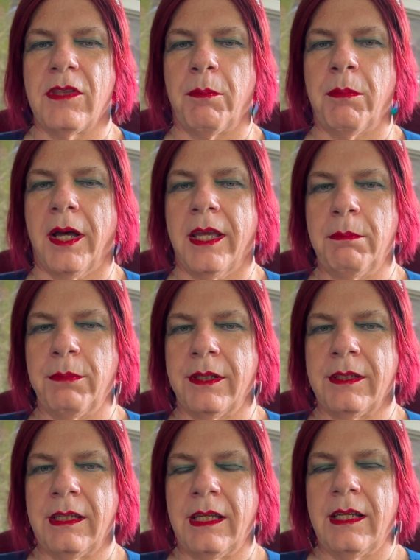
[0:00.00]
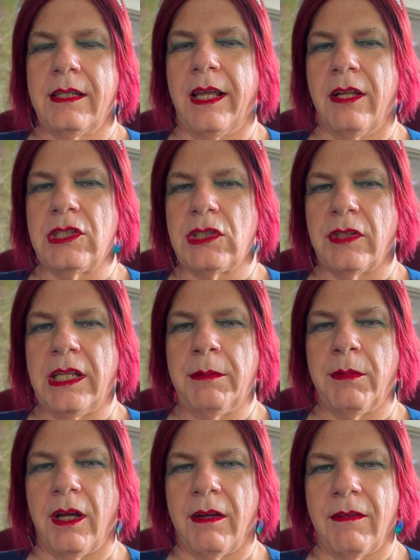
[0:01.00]
pipe, downstream
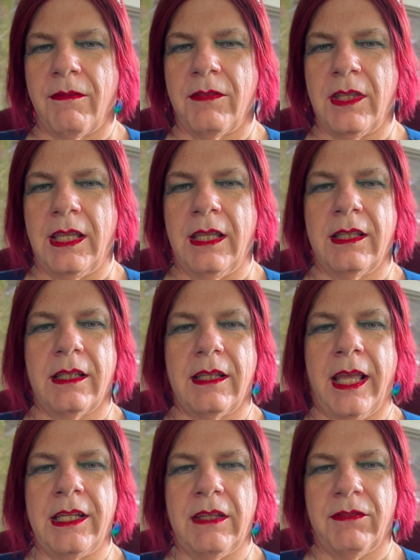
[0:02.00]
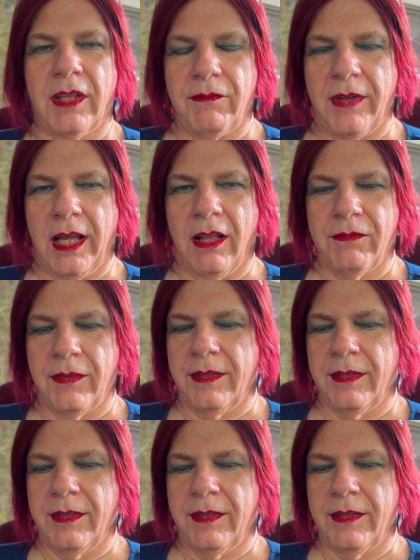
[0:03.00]
of the anti-flood valve,